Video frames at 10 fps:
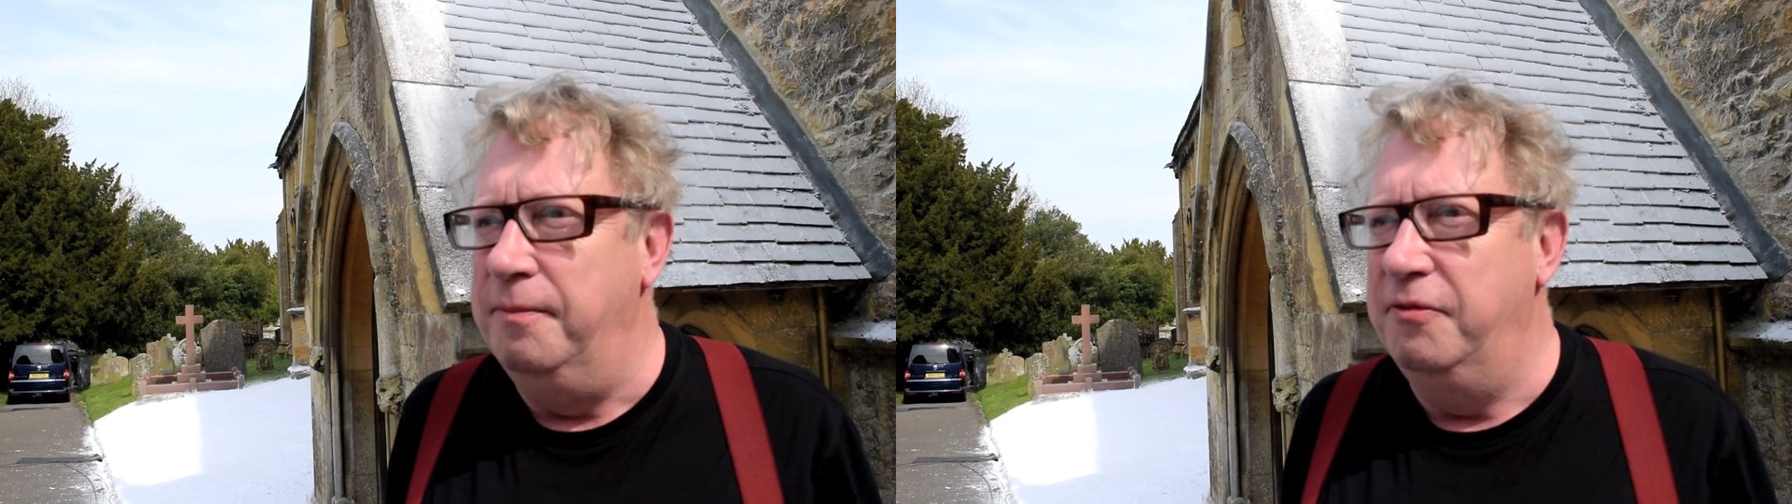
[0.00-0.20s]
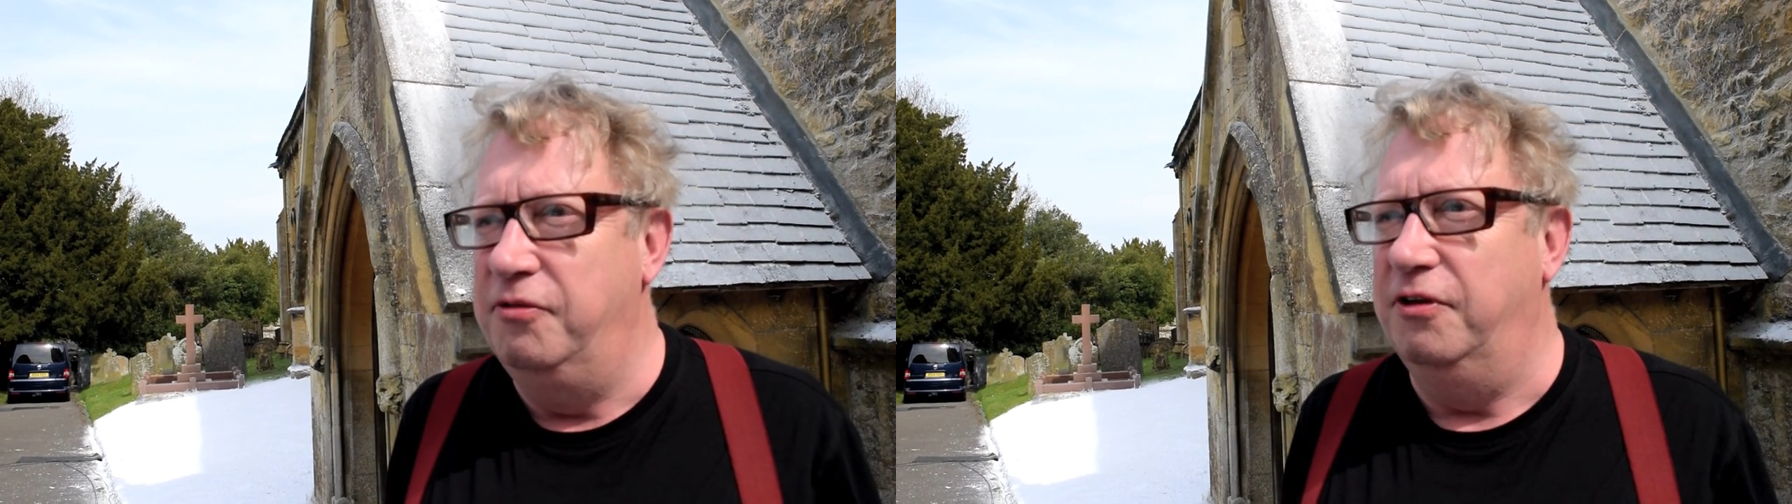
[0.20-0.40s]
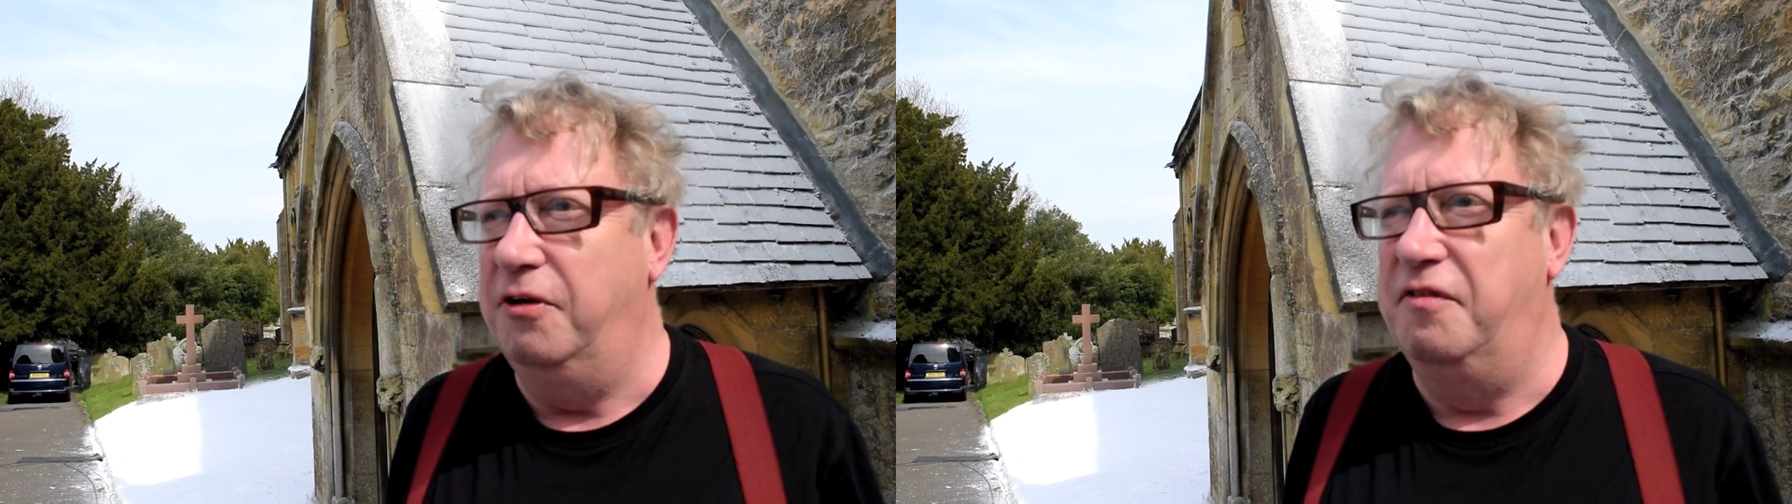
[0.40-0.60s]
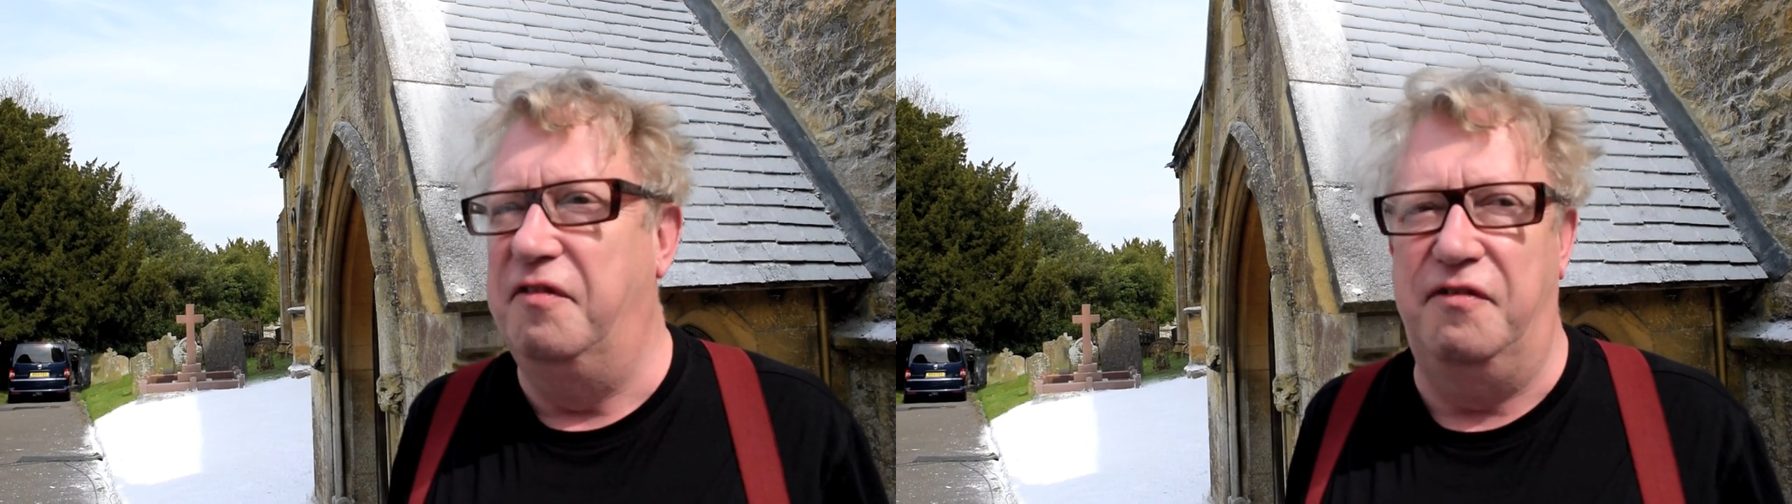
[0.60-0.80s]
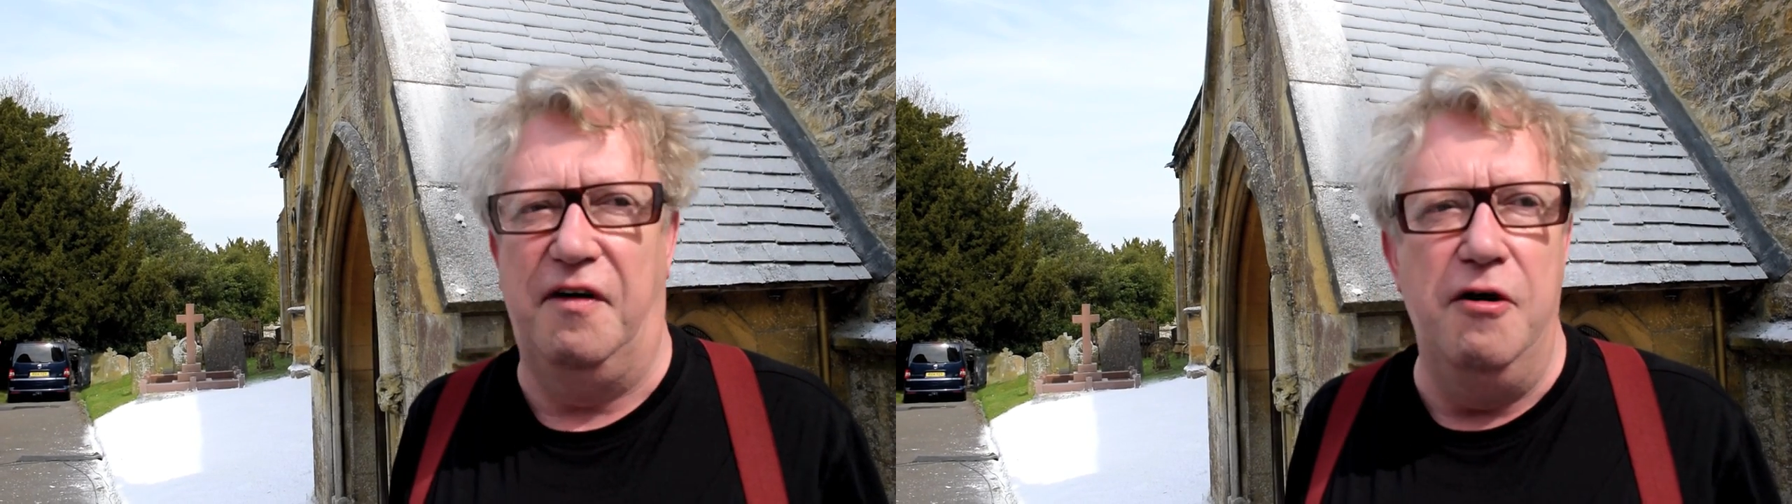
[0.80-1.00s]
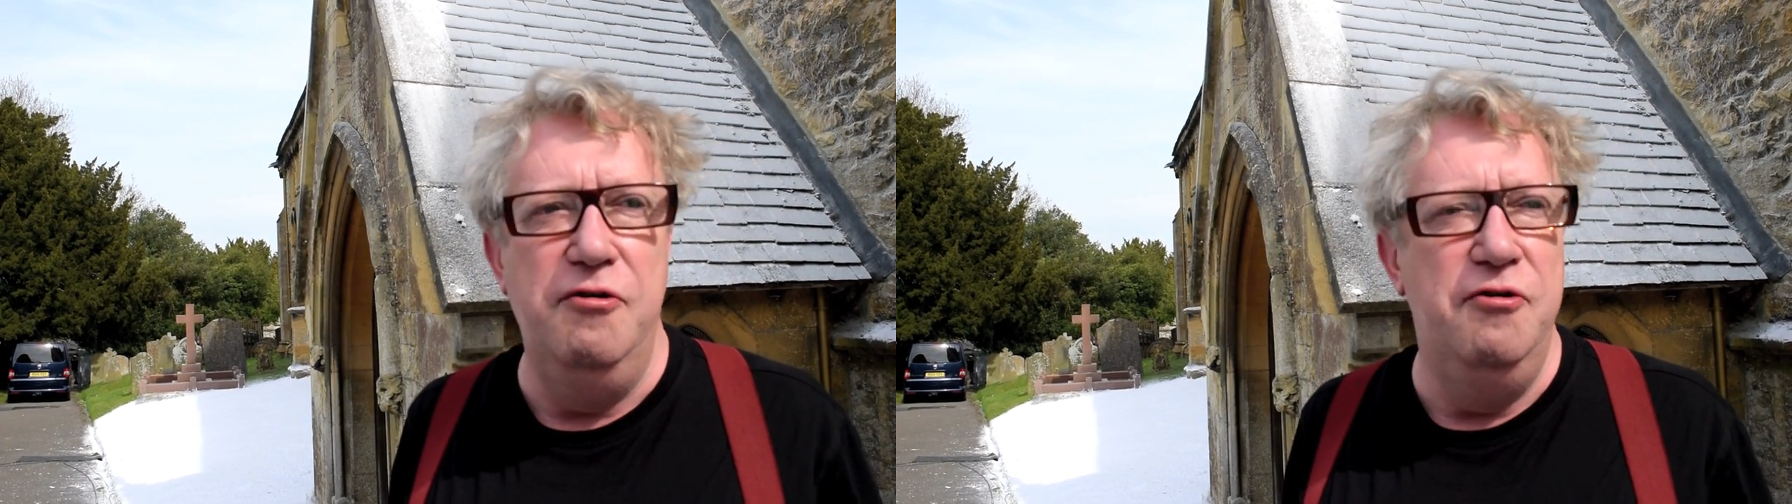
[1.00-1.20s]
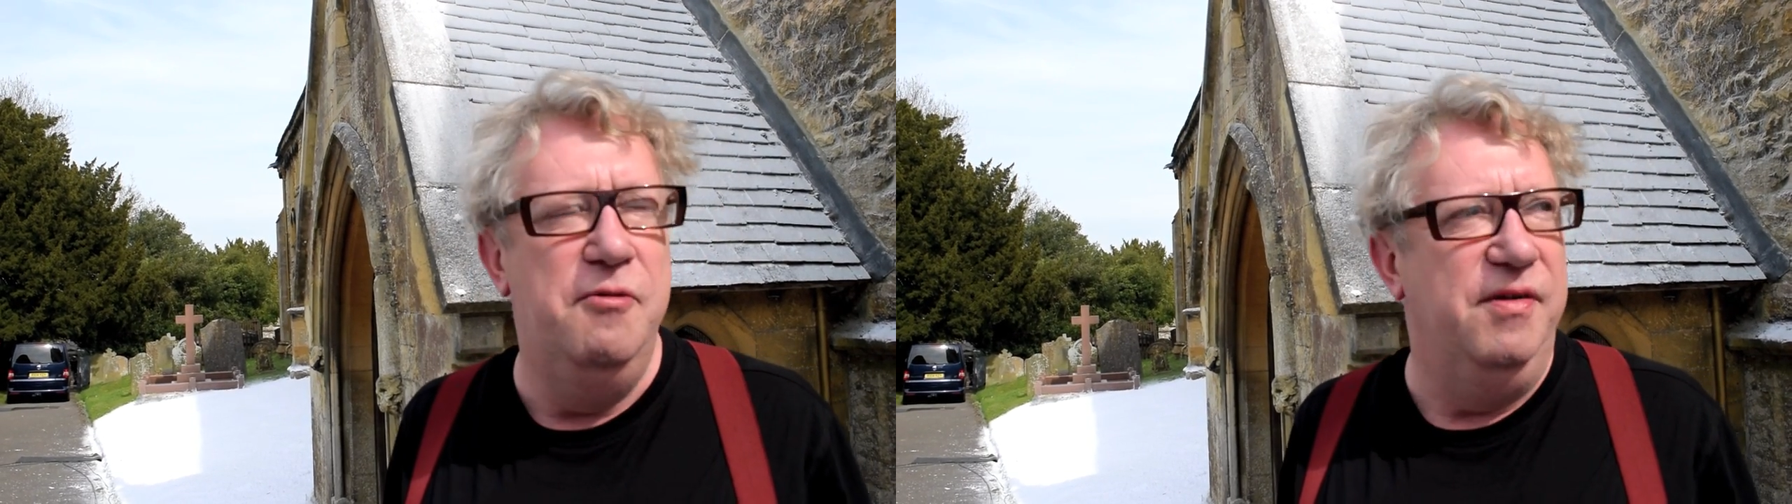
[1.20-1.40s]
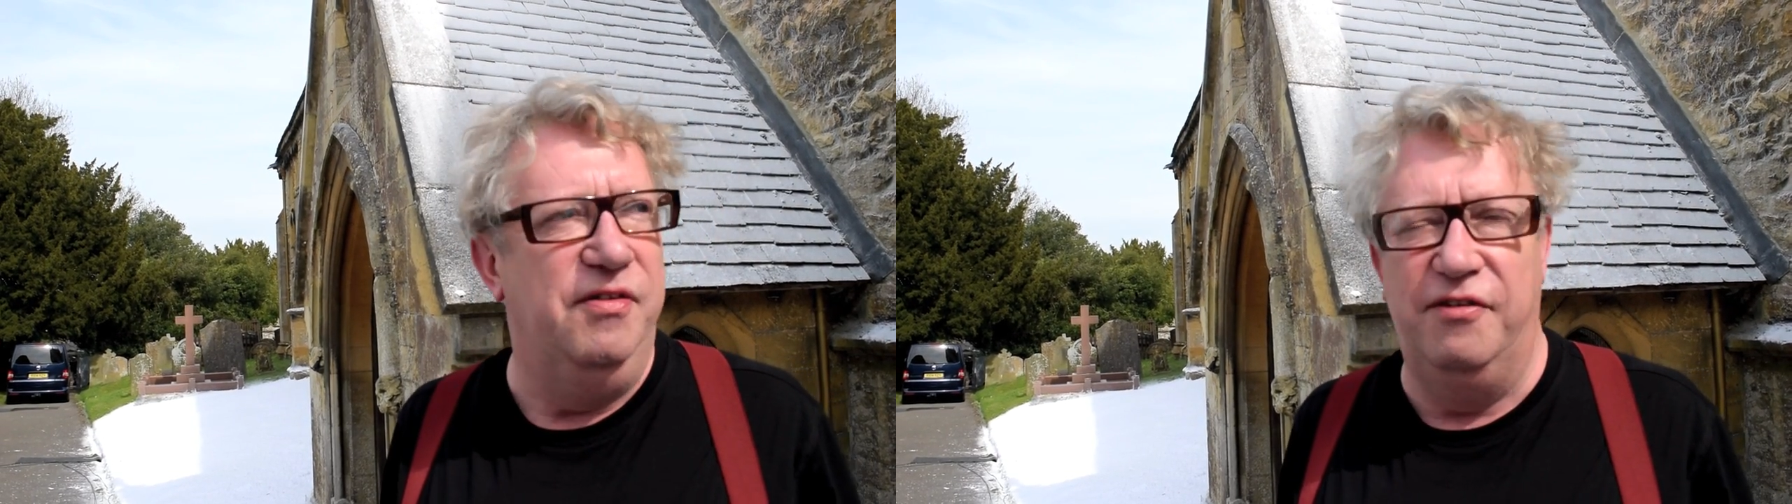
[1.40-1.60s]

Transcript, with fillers: there was a lot of foam and